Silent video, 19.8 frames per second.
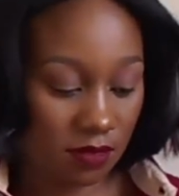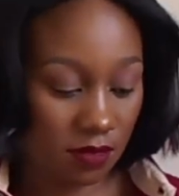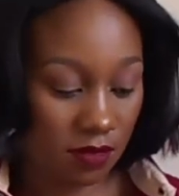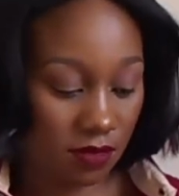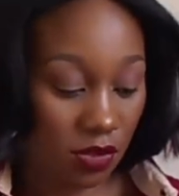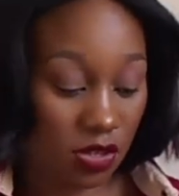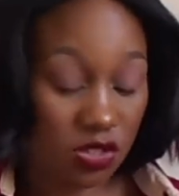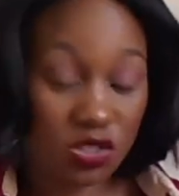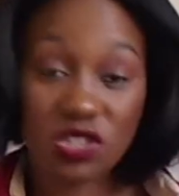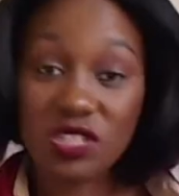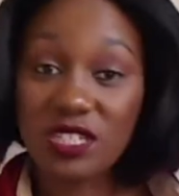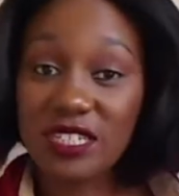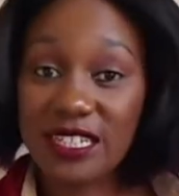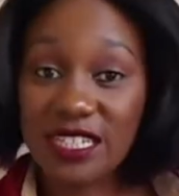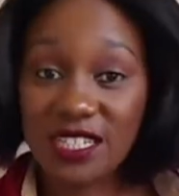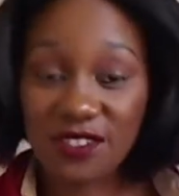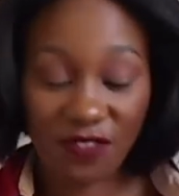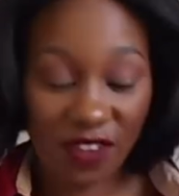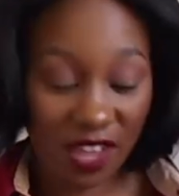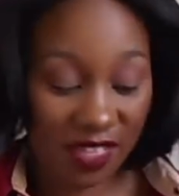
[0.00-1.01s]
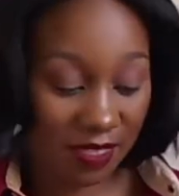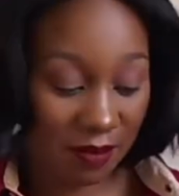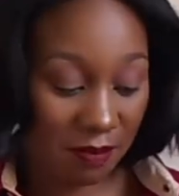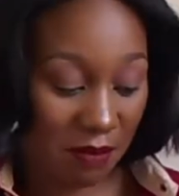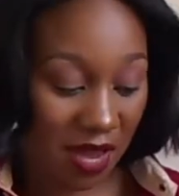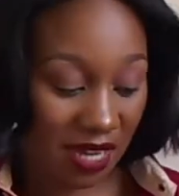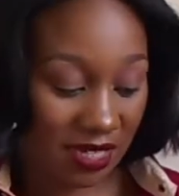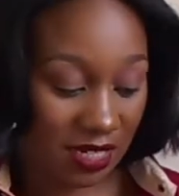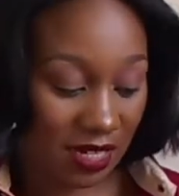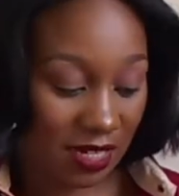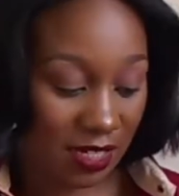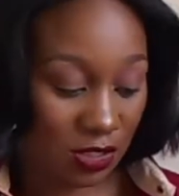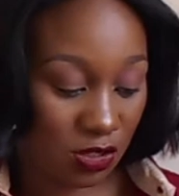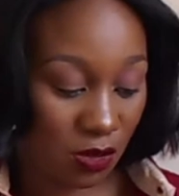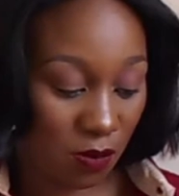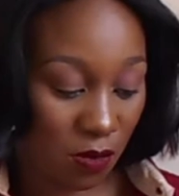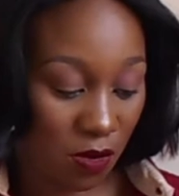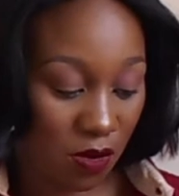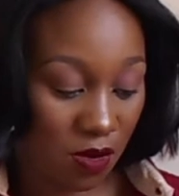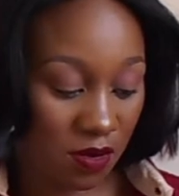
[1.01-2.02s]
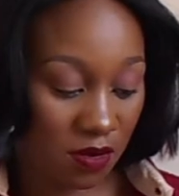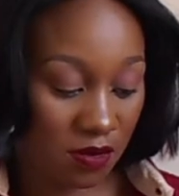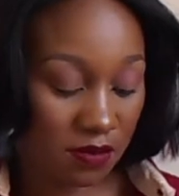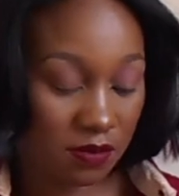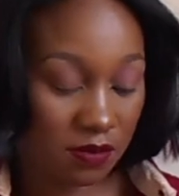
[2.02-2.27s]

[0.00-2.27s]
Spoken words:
I'm going to intensify the matte a little more.